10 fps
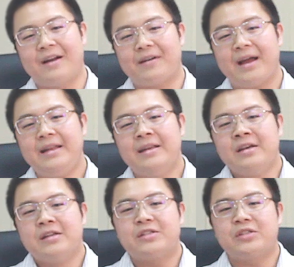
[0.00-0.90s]
Alright,
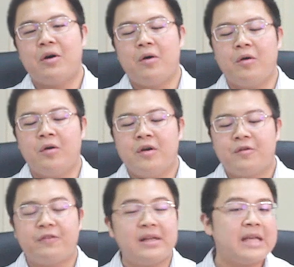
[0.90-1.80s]
so
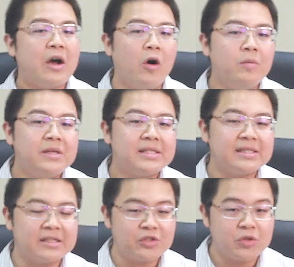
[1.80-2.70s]
friends, I hope
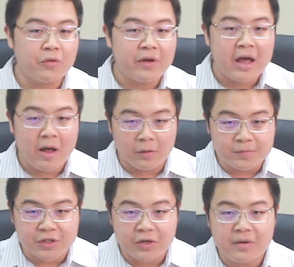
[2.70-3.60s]
this story
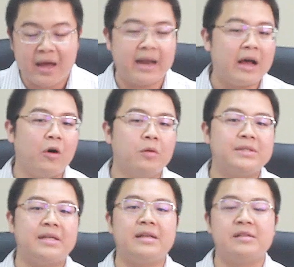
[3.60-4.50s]
helped you and I hope
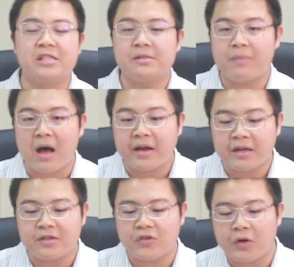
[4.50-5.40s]
it
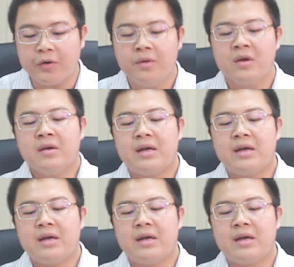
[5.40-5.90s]
inspired you.